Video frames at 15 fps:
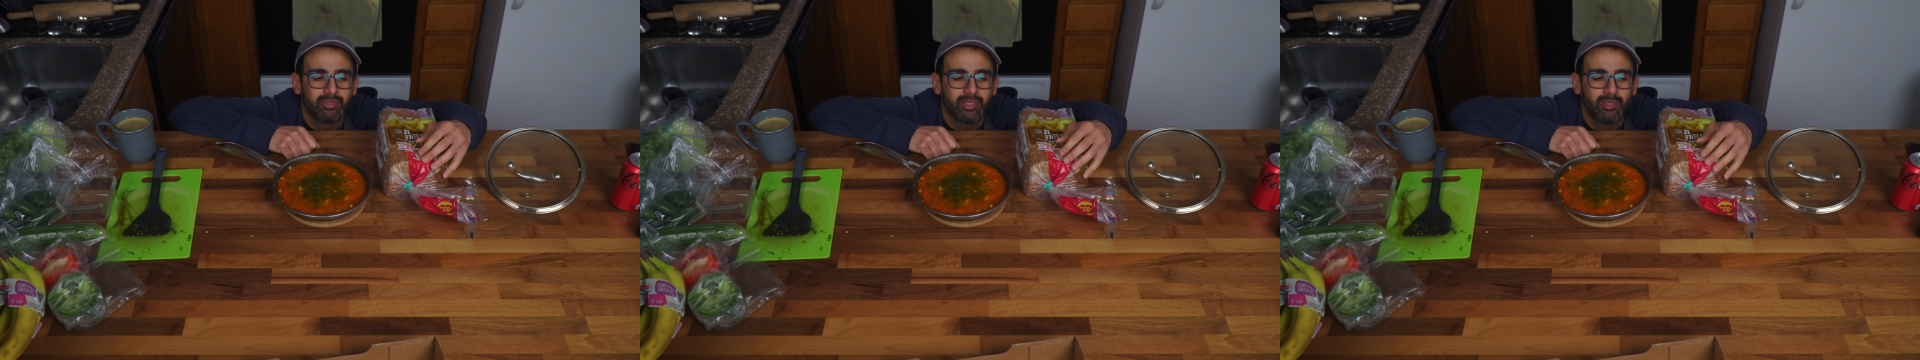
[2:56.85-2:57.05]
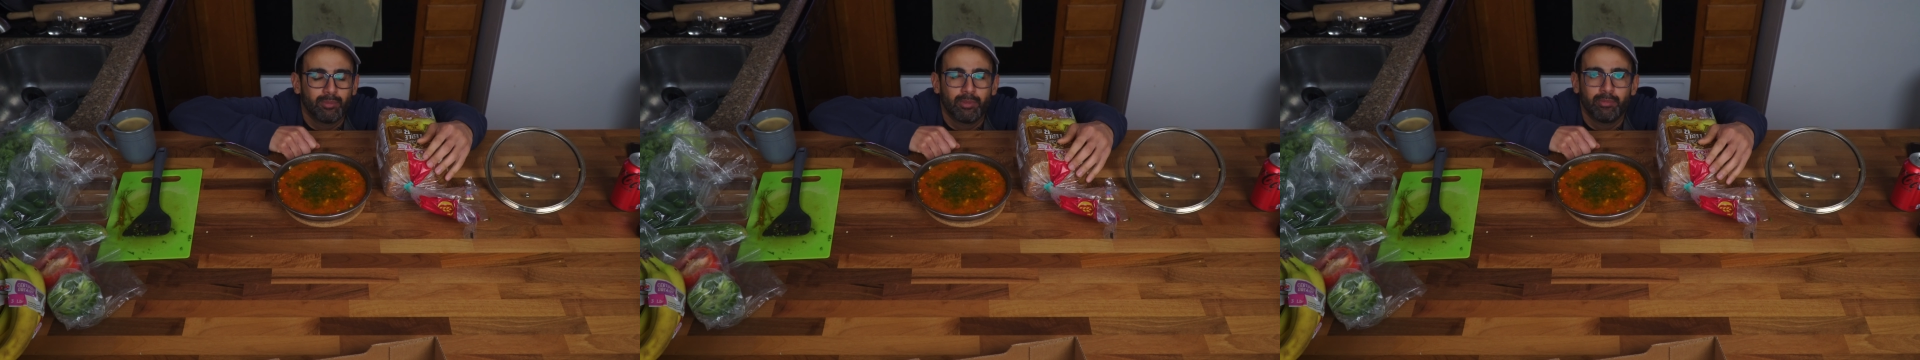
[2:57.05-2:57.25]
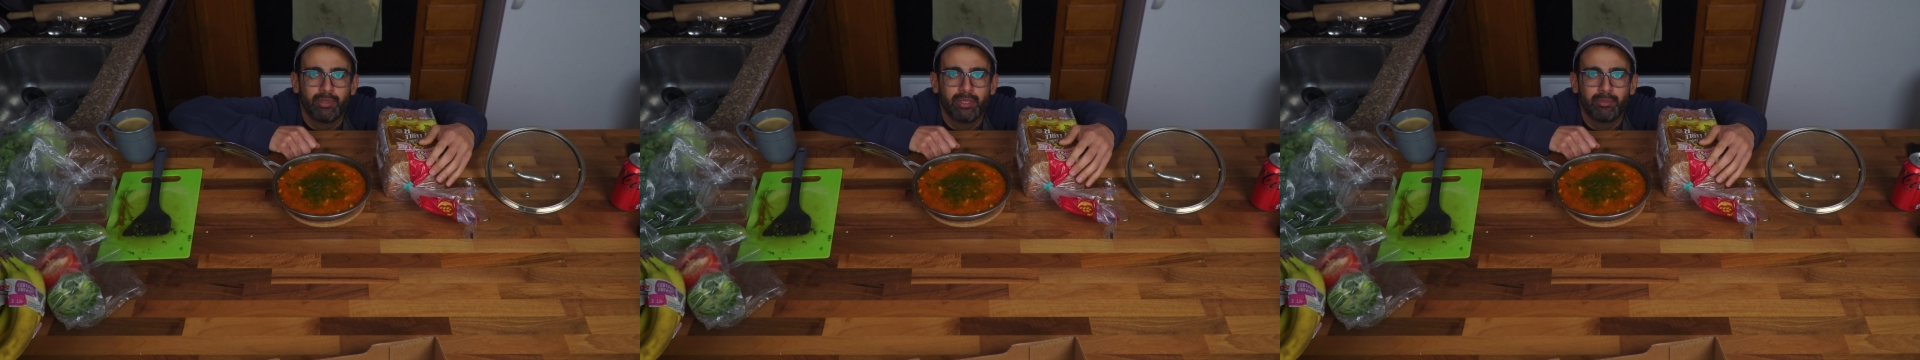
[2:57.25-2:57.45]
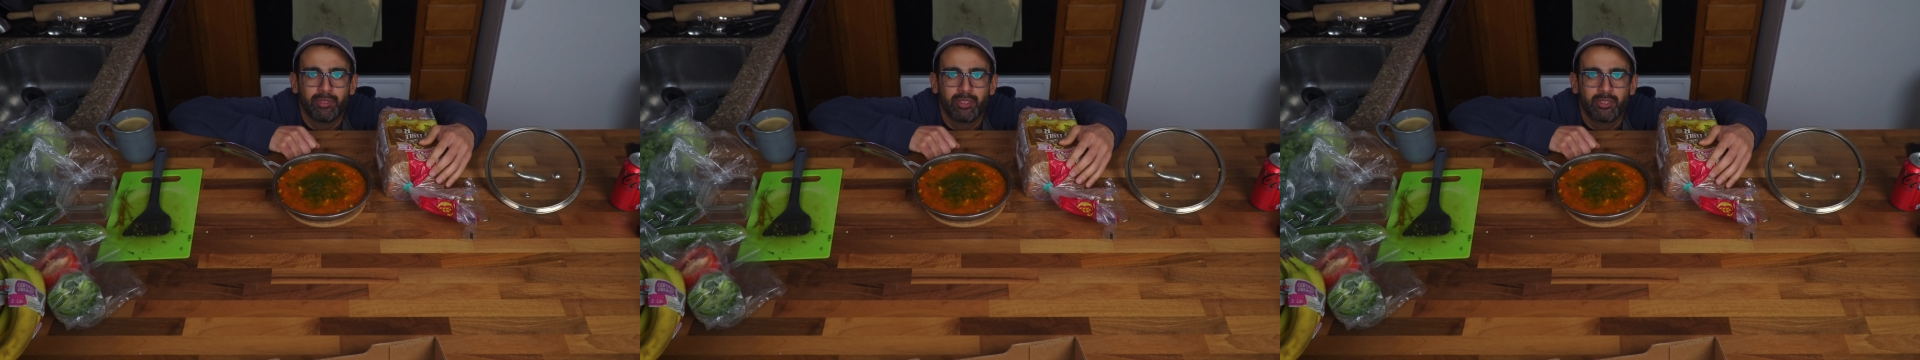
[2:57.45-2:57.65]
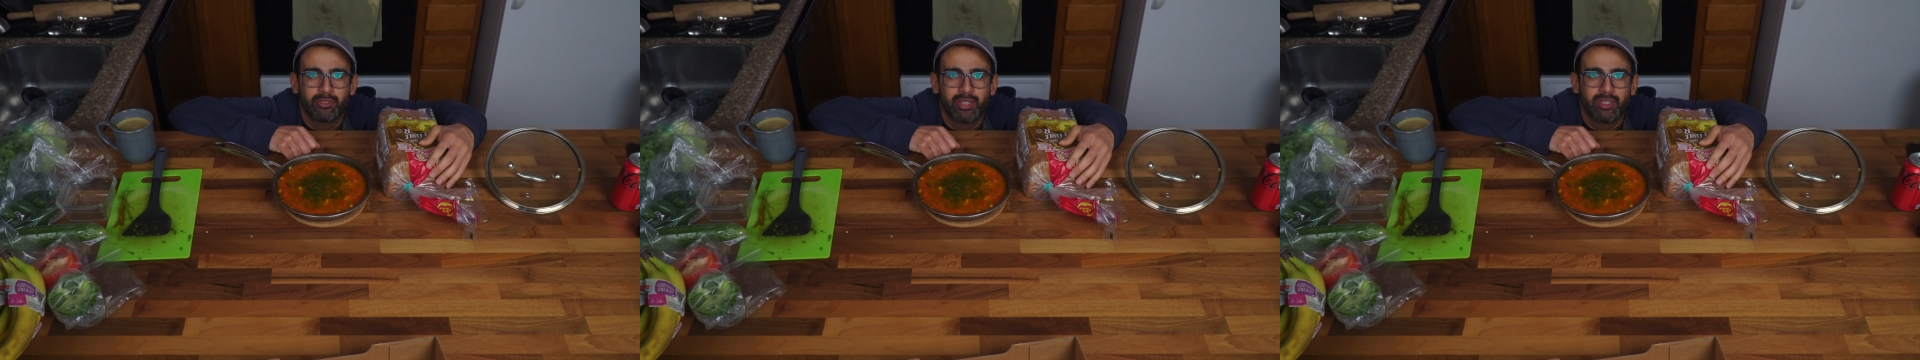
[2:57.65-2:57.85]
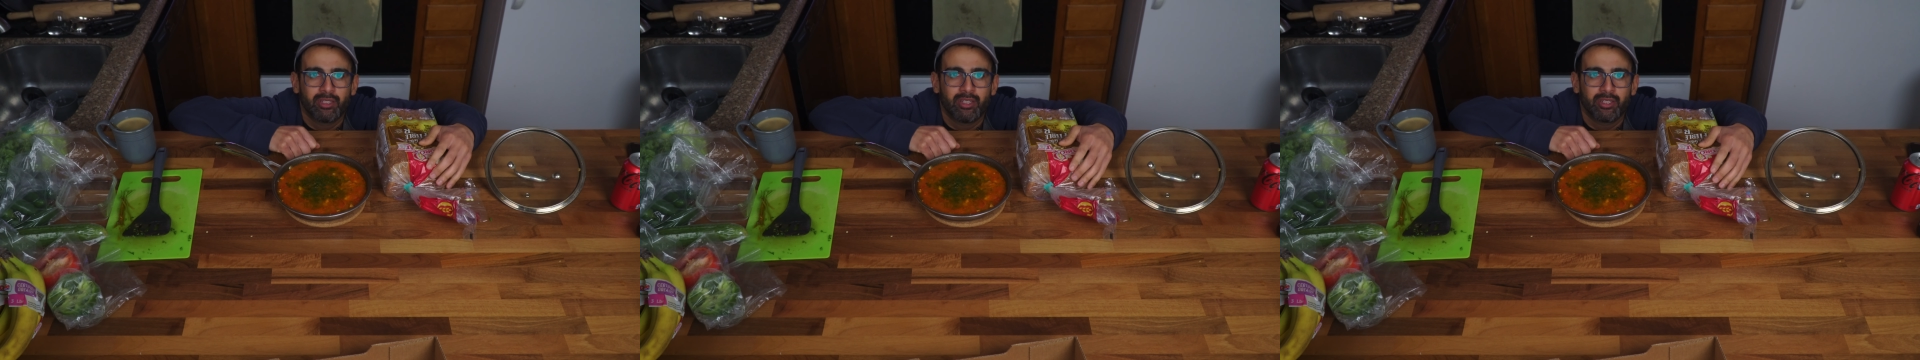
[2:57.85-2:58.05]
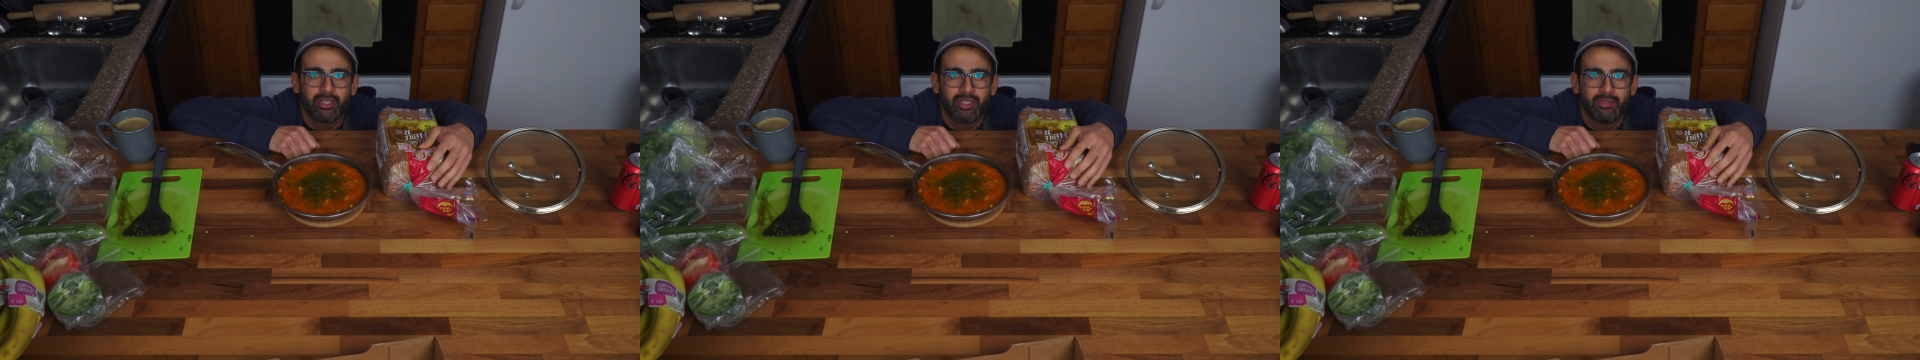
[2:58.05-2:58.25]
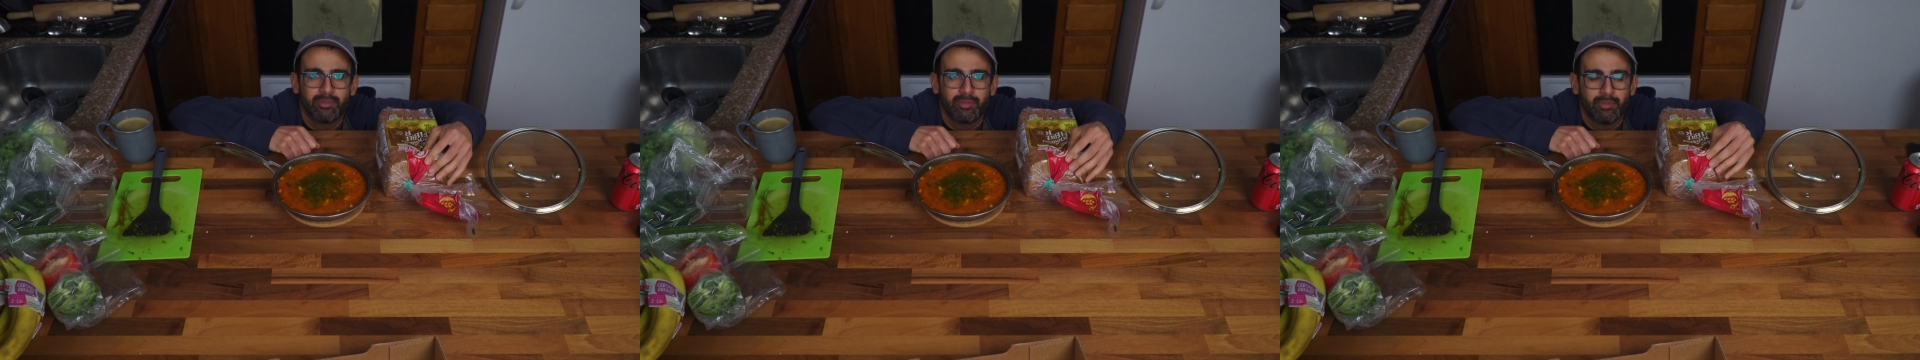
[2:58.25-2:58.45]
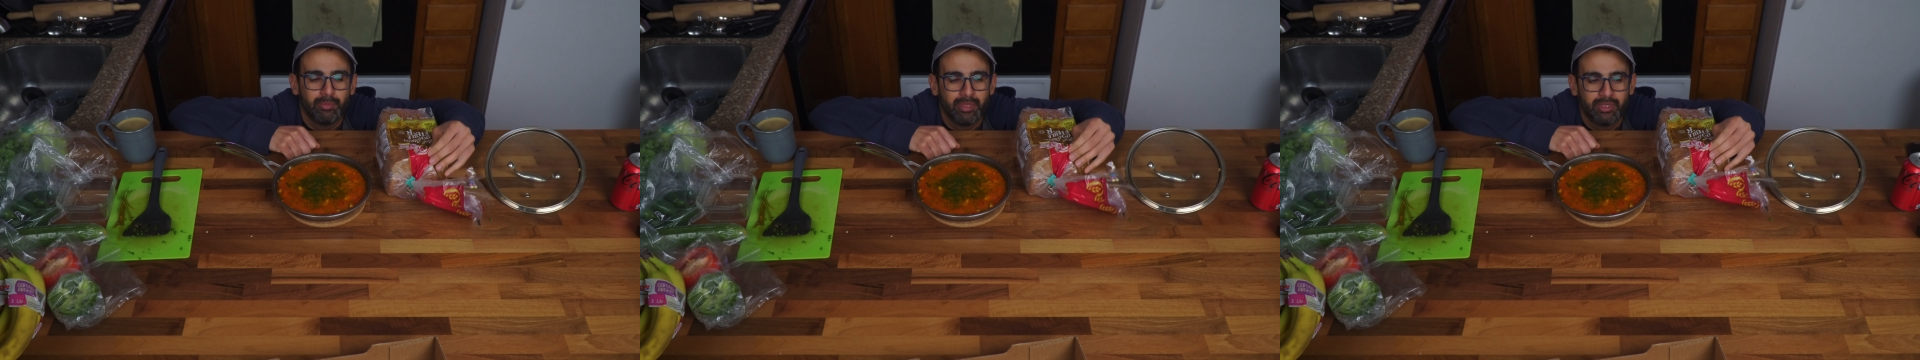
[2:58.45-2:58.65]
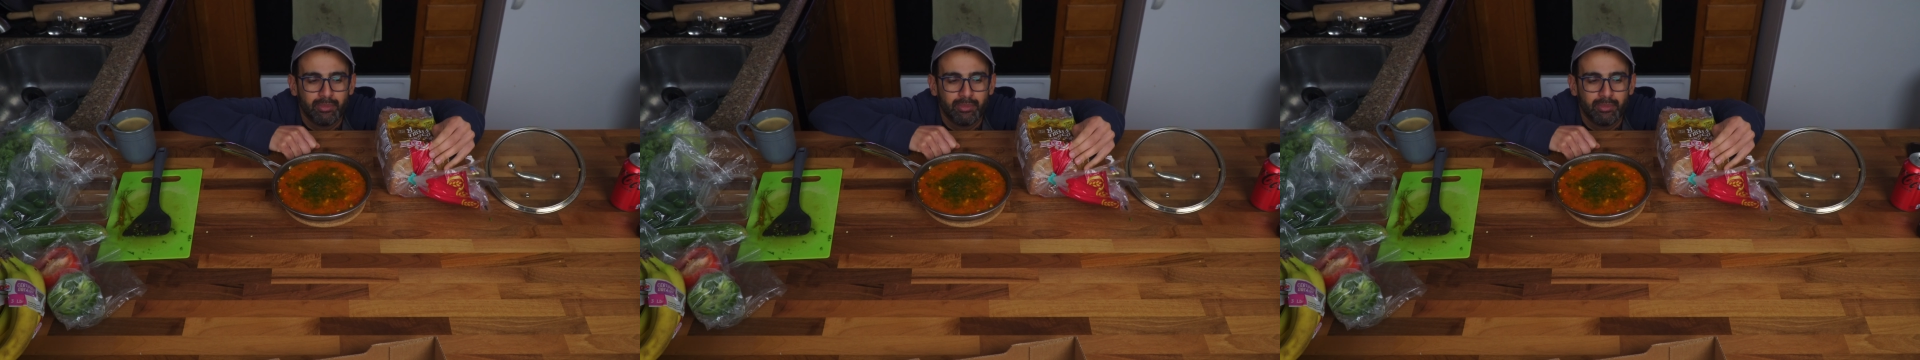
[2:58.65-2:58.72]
i won't be able to train long enough for me